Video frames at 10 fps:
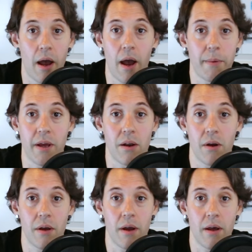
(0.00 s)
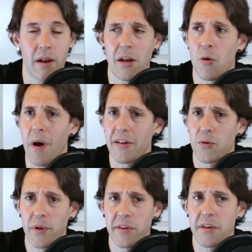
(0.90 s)
I mean, I know
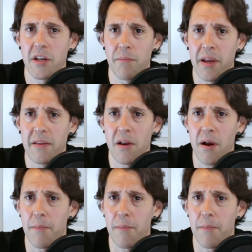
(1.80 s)
Moskowitz is going to be in there.